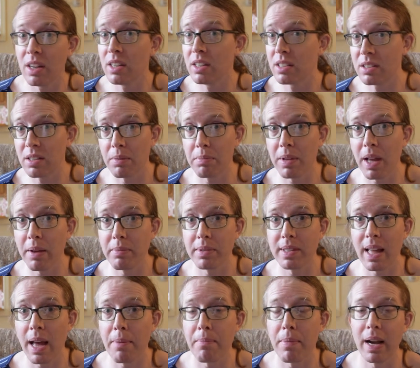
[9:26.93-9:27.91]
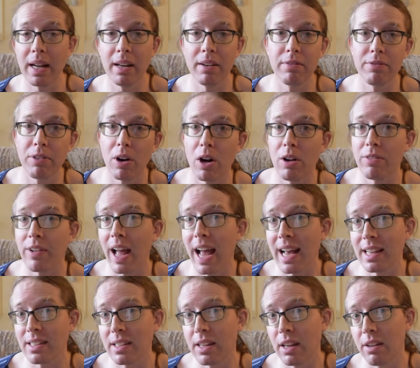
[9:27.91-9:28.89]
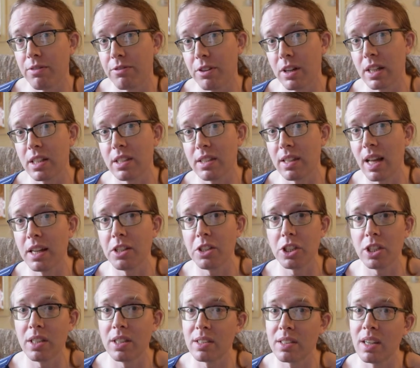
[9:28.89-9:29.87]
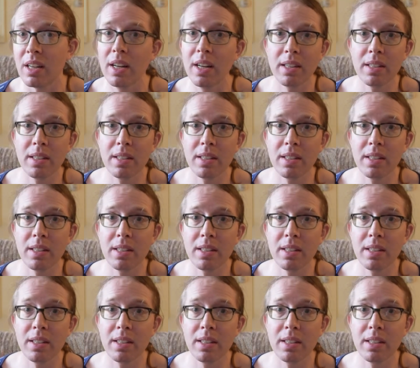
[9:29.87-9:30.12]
Sometimes that might involve asking for extensions,